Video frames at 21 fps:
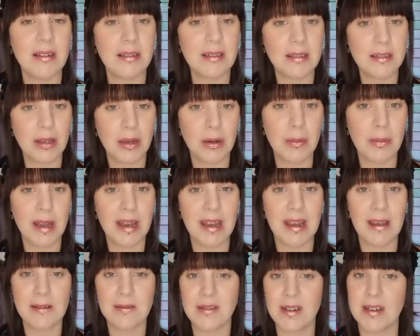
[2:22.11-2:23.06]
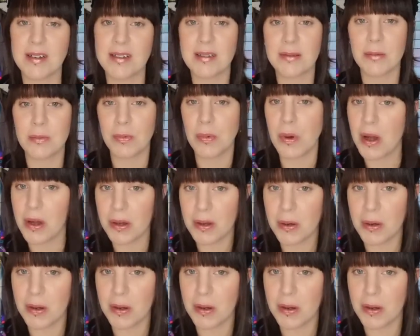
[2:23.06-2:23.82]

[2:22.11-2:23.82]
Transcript: so many of us work